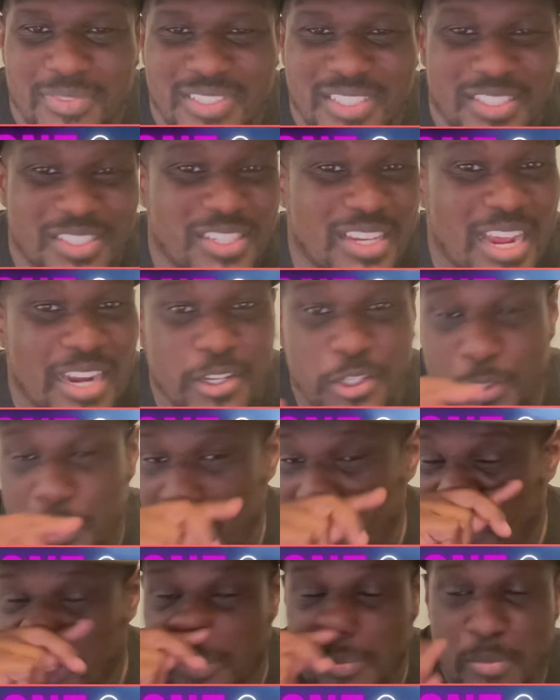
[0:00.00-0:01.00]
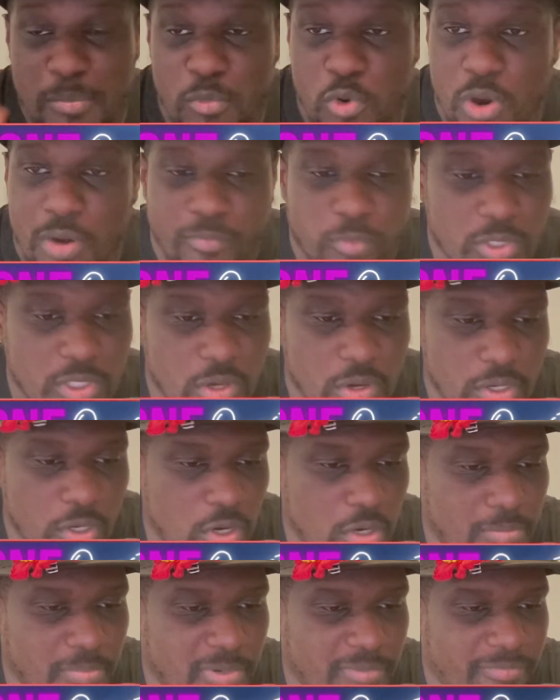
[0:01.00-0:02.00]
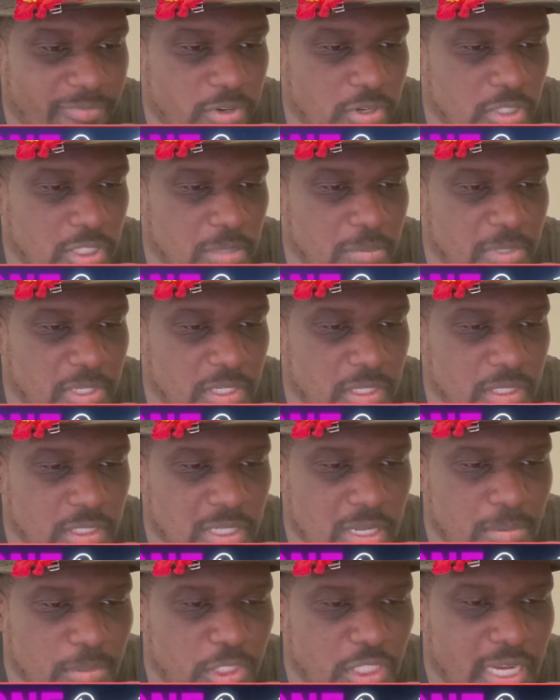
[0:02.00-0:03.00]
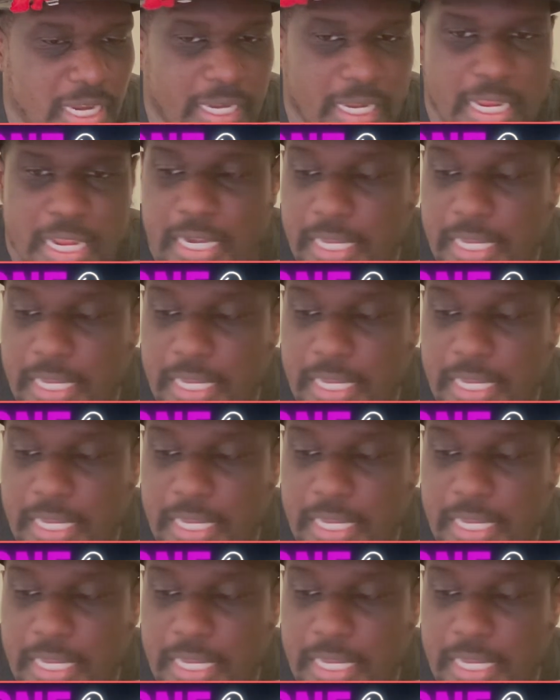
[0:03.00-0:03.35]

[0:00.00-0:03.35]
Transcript: just kind of show you a little bit more of what's going on. But first, let me just double check.